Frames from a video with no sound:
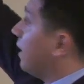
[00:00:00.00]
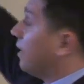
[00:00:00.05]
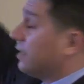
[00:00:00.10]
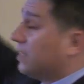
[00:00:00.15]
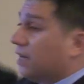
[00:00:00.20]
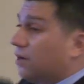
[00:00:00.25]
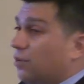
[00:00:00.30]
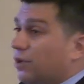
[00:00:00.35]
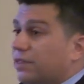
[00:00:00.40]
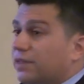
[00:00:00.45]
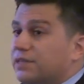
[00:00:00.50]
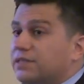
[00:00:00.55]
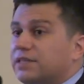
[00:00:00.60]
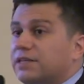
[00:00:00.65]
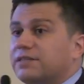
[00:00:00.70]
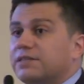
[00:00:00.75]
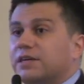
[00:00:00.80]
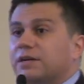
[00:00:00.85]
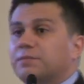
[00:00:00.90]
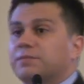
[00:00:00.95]
contact with these
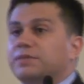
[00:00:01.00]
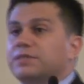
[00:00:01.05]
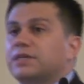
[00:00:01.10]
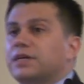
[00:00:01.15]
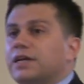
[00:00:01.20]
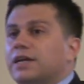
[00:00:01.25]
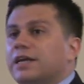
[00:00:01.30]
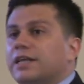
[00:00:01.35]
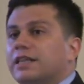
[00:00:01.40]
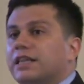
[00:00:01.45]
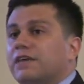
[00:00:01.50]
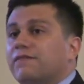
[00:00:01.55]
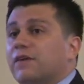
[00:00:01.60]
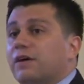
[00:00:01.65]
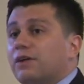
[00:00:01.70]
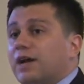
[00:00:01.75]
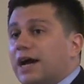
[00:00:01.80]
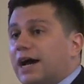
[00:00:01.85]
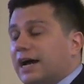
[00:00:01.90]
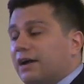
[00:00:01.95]
systems, they
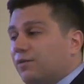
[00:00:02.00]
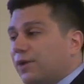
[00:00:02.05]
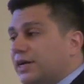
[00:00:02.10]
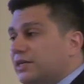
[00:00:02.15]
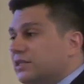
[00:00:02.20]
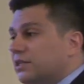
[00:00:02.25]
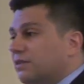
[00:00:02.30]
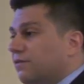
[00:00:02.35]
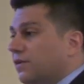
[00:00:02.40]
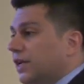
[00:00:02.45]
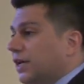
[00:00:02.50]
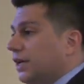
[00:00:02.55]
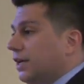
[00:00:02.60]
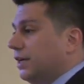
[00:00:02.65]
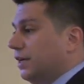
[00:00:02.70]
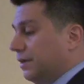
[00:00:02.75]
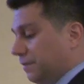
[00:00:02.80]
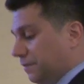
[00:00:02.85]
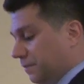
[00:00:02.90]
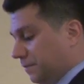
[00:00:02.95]
found high rates of
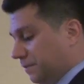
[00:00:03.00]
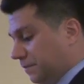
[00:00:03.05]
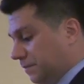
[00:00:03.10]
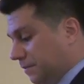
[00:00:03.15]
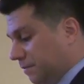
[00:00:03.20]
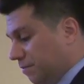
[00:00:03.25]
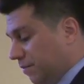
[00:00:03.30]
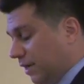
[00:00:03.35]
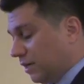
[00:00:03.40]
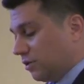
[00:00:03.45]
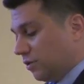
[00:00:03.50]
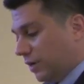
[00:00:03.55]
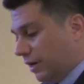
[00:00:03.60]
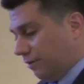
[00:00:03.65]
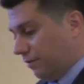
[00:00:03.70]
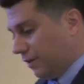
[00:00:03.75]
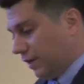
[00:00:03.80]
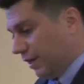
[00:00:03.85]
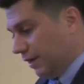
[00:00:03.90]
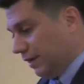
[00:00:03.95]
need, mental
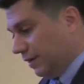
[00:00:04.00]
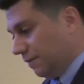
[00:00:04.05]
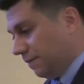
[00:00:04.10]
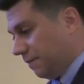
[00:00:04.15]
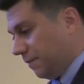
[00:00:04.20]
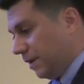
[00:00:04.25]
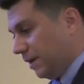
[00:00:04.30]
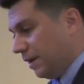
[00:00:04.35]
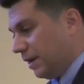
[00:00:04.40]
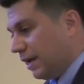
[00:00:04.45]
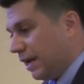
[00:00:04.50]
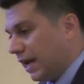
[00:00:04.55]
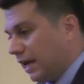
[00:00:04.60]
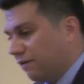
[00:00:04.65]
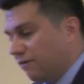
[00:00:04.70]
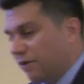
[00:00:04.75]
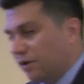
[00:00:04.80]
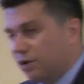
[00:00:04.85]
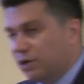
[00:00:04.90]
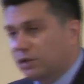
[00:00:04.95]
health need,
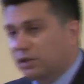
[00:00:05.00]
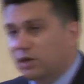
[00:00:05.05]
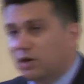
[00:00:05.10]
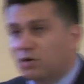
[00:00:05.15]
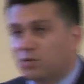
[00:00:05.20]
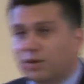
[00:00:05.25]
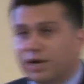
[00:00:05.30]
and very low